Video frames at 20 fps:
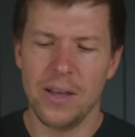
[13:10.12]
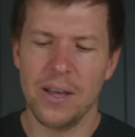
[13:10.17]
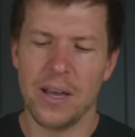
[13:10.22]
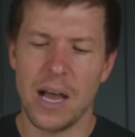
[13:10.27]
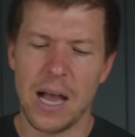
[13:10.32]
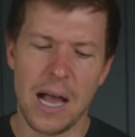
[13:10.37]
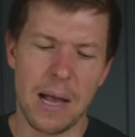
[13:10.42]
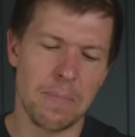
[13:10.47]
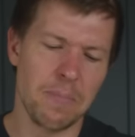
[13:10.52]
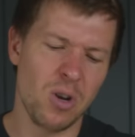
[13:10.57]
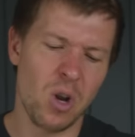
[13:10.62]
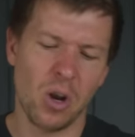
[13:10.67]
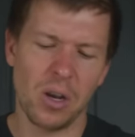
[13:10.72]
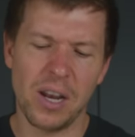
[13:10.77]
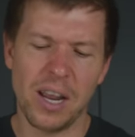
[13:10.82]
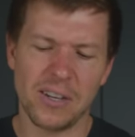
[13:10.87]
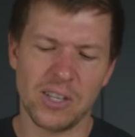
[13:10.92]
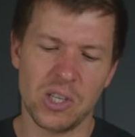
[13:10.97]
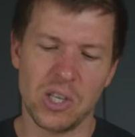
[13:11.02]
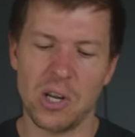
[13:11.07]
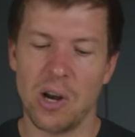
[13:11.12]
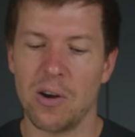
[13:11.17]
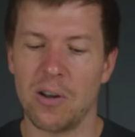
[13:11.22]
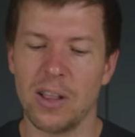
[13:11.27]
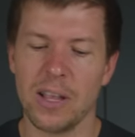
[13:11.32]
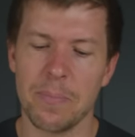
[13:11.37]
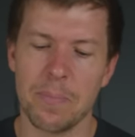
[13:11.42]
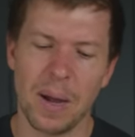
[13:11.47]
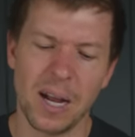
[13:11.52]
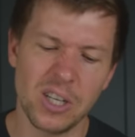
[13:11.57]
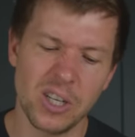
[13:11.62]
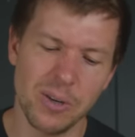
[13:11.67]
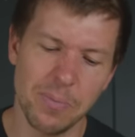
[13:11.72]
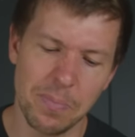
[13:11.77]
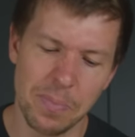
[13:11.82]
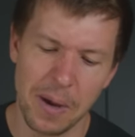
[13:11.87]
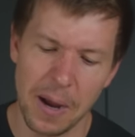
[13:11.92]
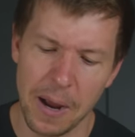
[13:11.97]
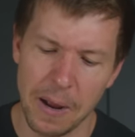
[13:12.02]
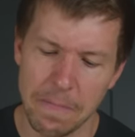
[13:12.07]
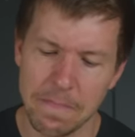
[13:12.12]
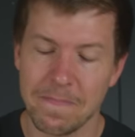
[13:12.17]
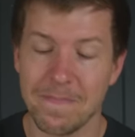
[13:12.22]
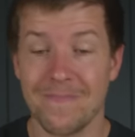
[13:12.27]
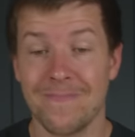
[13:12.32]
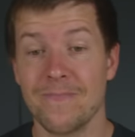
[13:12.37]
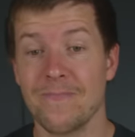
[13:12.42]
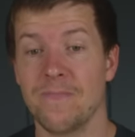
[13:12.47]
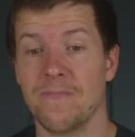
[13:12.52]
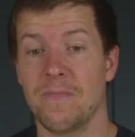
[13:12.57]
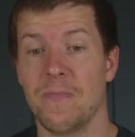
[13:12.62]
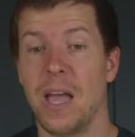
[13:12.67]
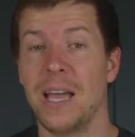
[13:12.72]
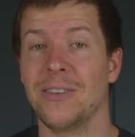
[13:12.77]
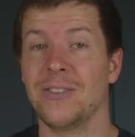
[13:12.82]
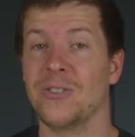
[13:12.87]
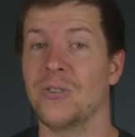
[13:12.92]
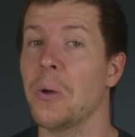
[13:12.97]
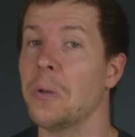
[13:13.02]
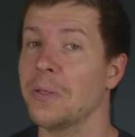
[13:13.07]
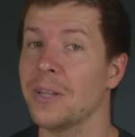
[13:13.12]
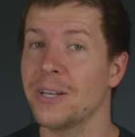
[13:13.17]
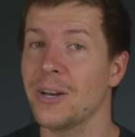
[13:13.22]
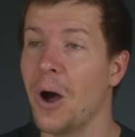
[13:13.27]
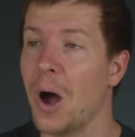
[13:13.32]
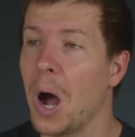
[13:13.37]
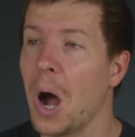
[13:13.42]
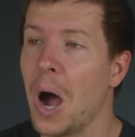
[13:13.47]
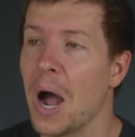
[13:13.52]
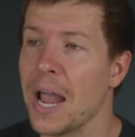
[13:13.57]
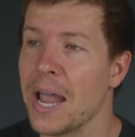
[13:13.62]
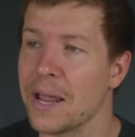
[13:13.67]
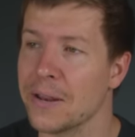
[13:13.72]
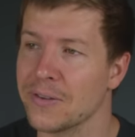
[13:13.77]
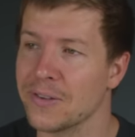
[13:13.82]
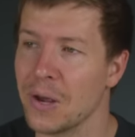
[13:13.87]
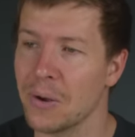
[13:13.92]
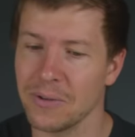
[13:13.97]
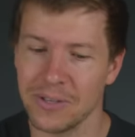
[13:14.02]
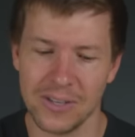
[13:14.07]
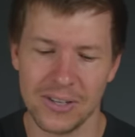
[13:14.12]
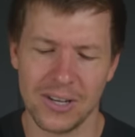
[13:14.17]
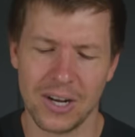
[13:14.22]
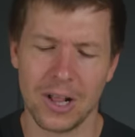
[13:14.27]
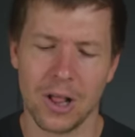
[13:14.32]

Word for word: uh, not necessarily budget, but it's certainly not high end, so it's as